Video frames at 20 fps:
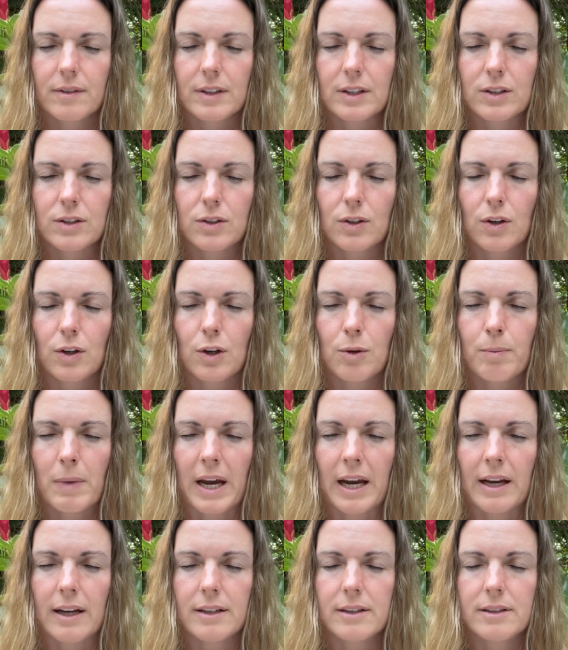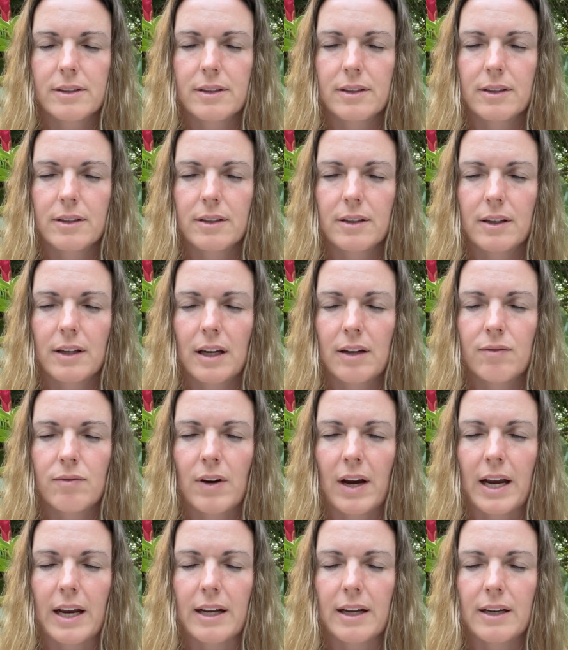So you might
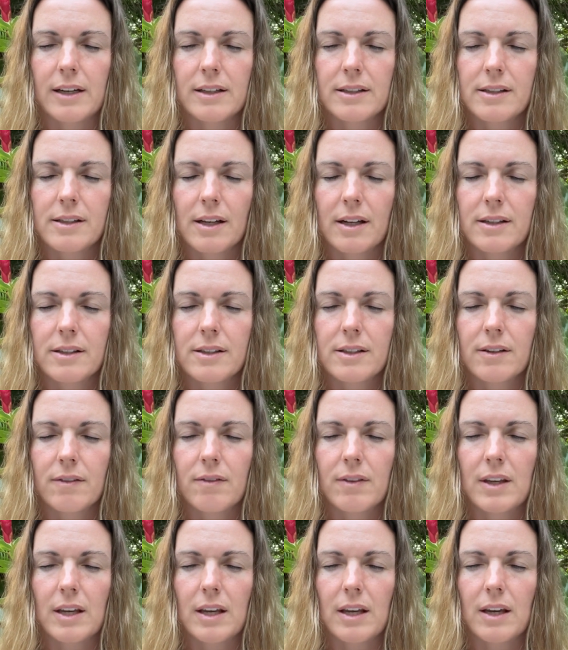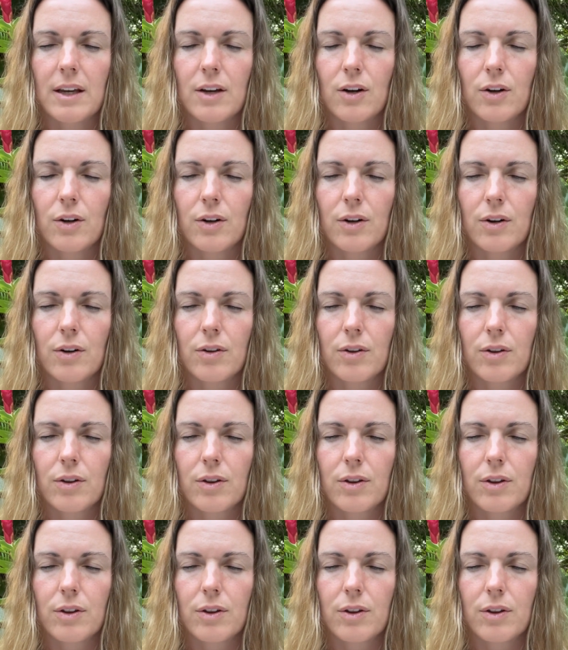invite in a sense of the earth,